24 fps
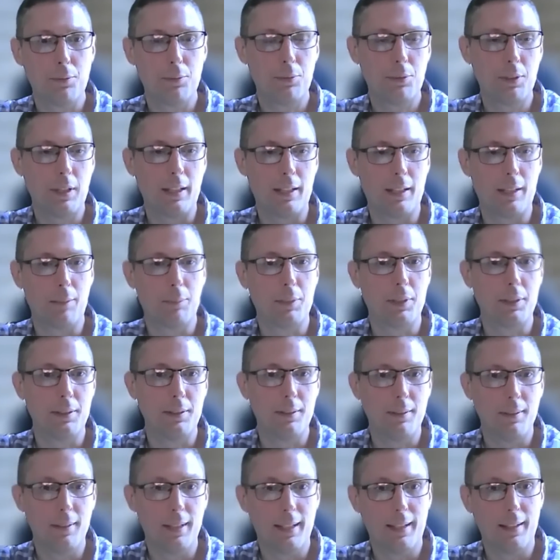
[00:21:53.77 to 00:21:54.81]
setting up
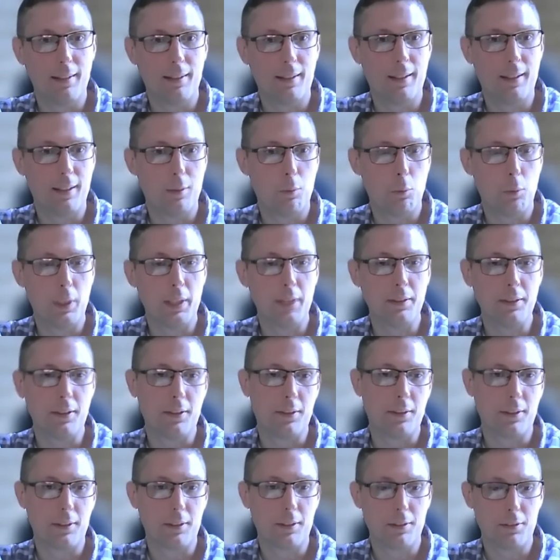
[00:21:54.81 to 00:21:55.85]
that
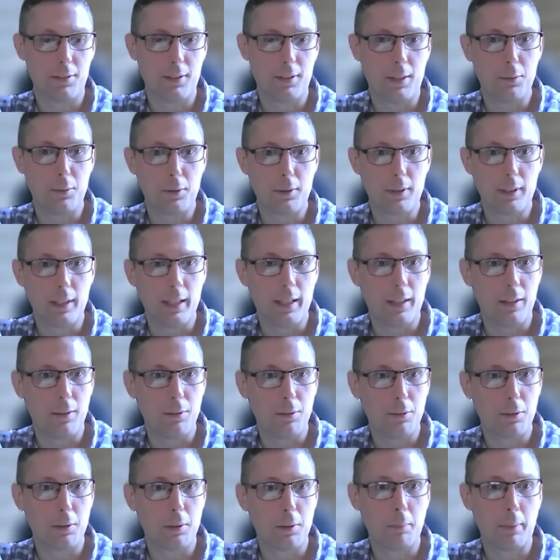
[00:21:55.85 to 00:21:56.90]
window that the Fed
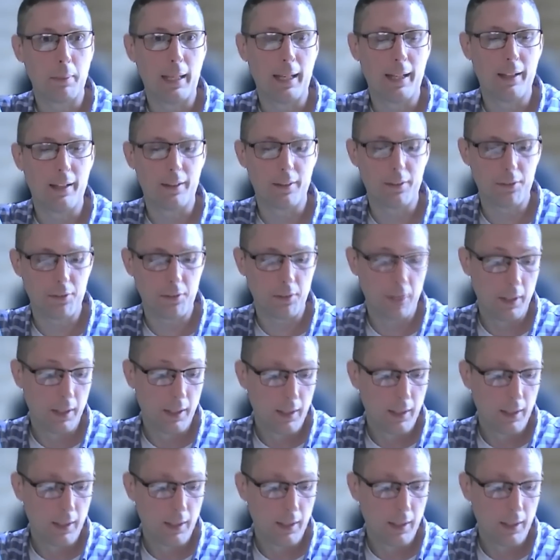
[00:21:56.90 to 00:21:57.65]
created for the banks.